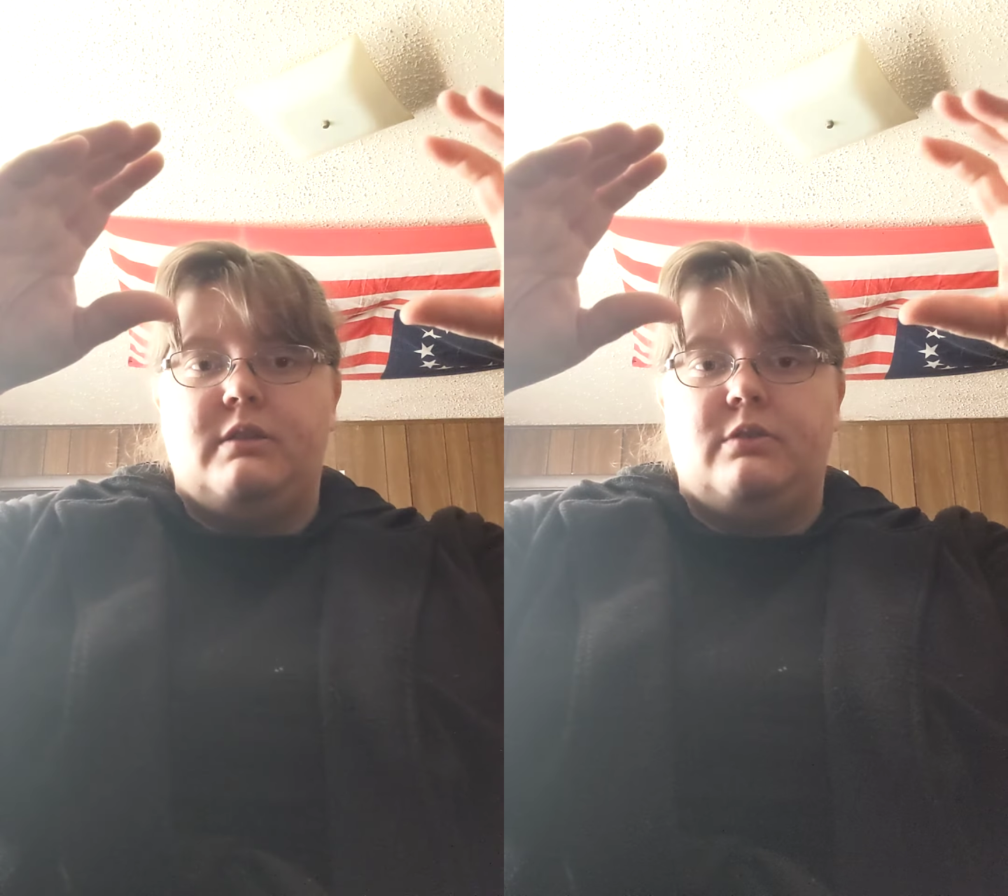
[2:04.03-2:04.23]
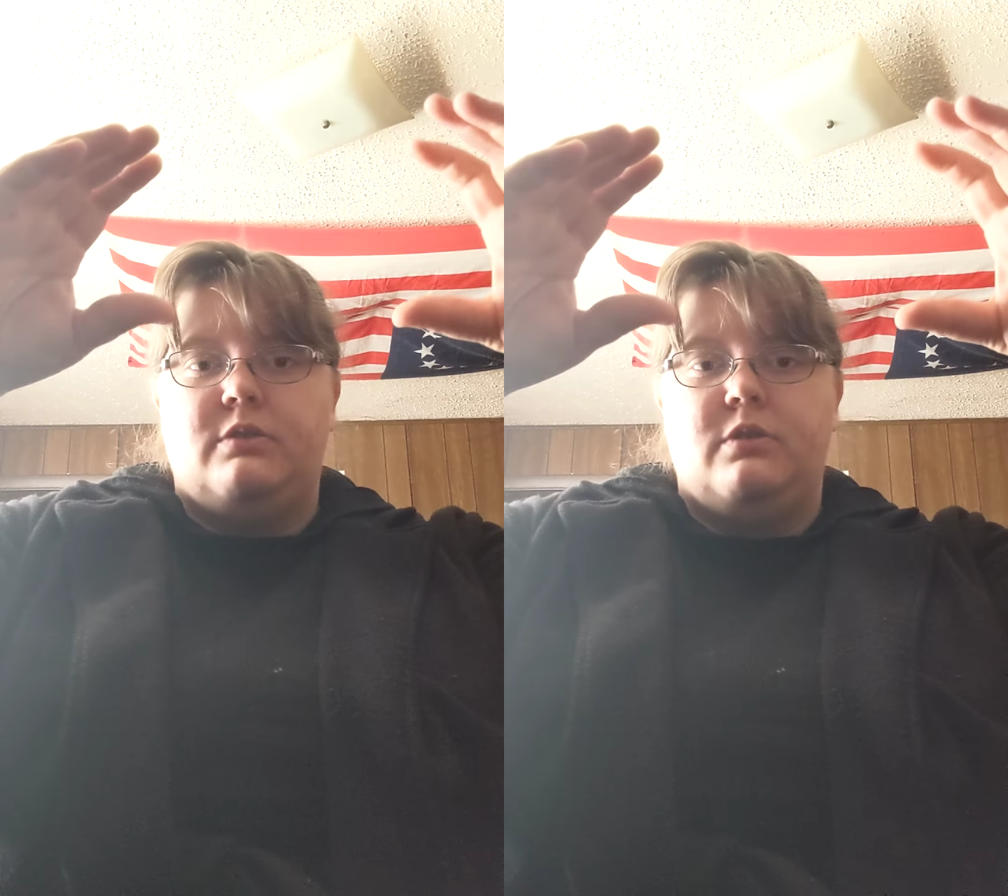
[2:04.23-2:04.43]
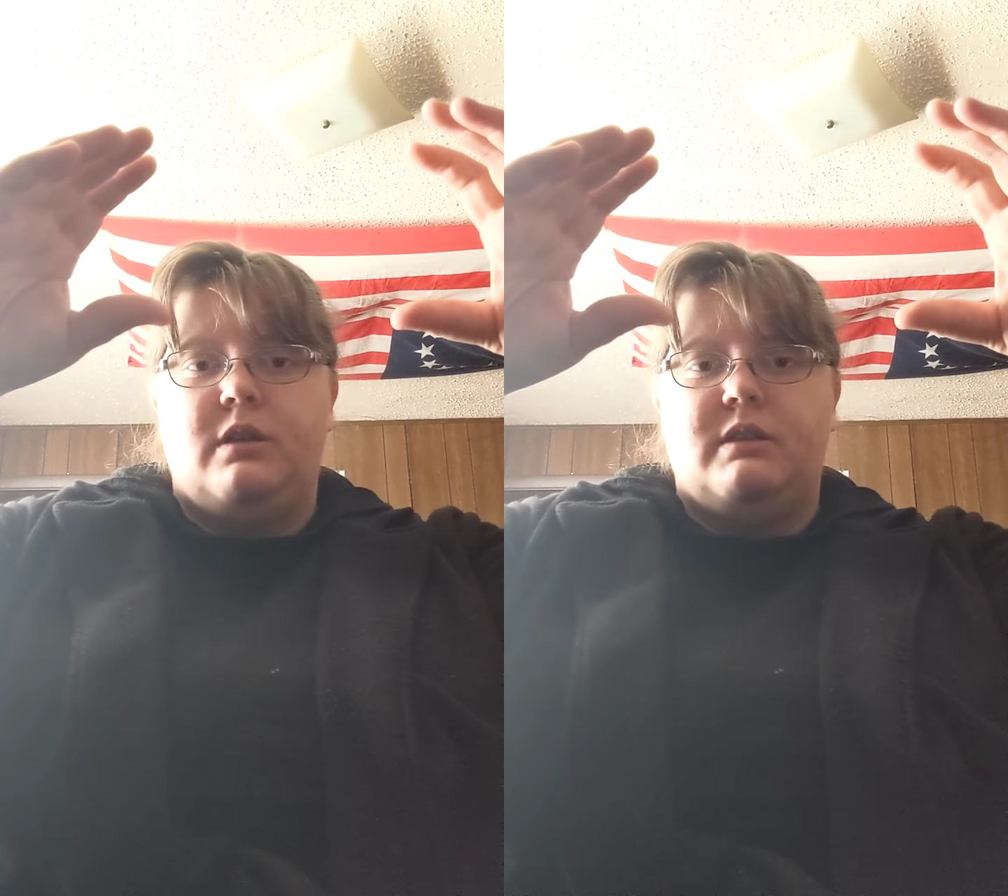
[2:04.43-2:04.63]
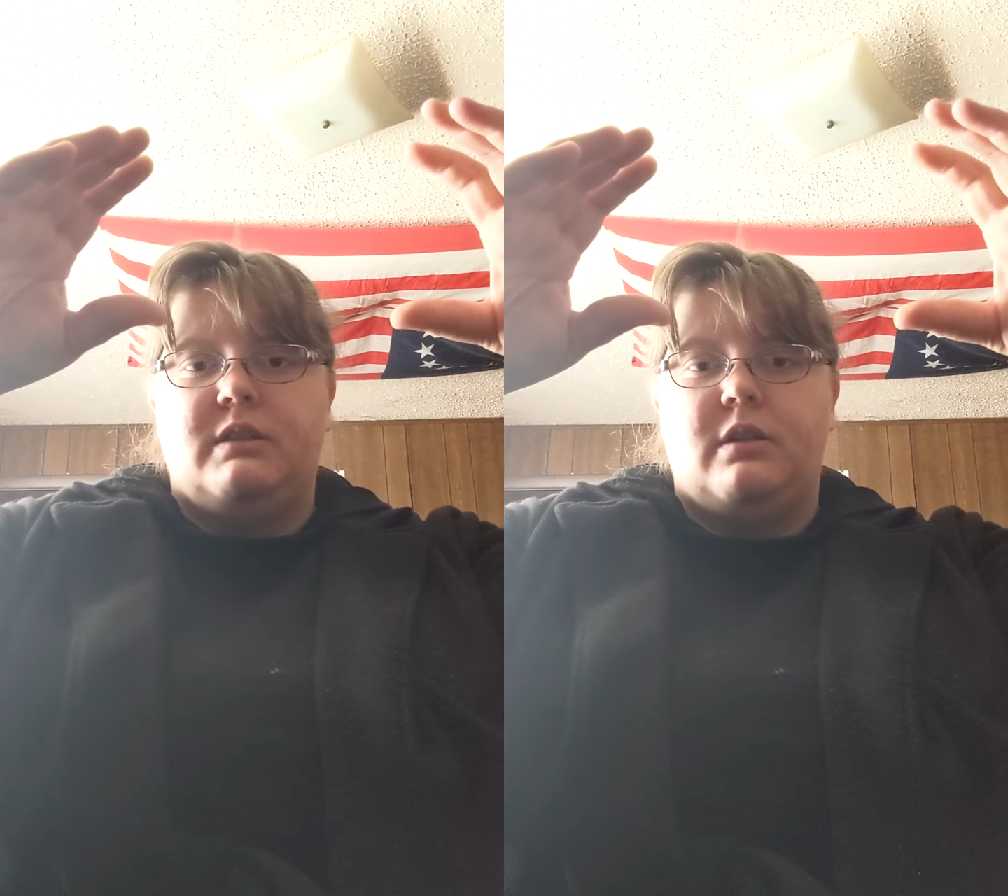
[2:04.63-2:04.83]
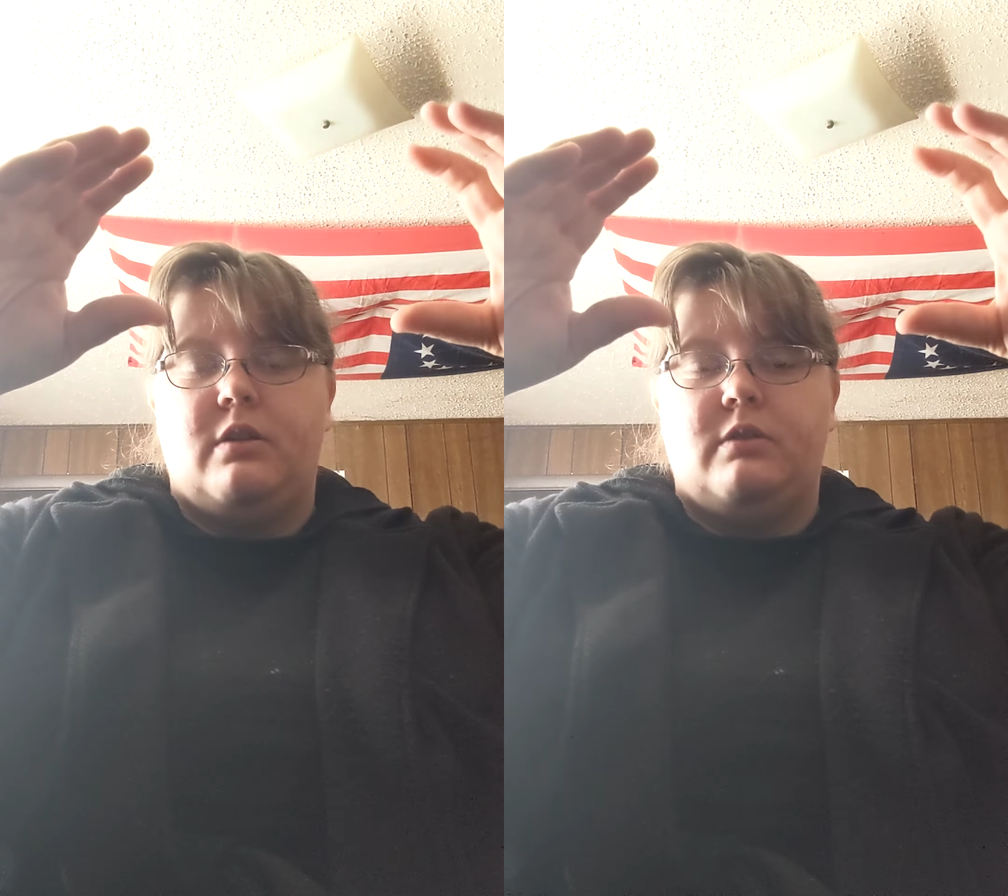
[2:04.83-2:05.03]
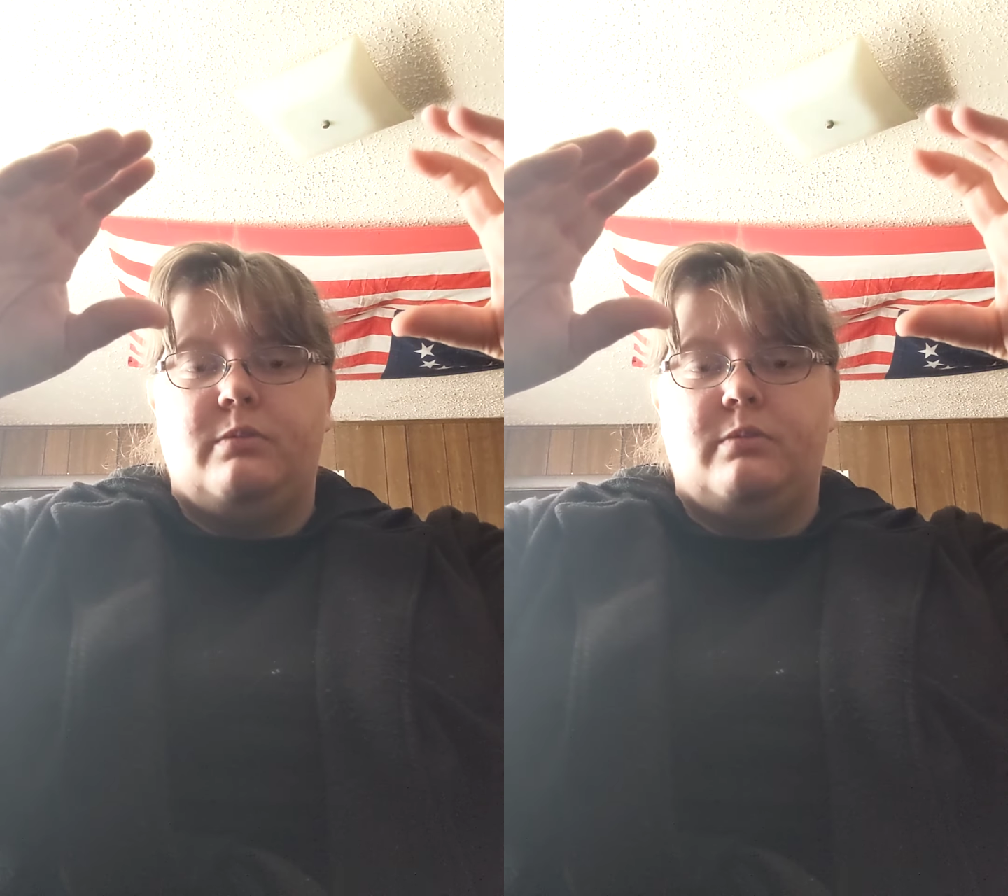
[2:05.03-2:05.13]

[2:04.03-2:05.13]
Zone 2 gets to go.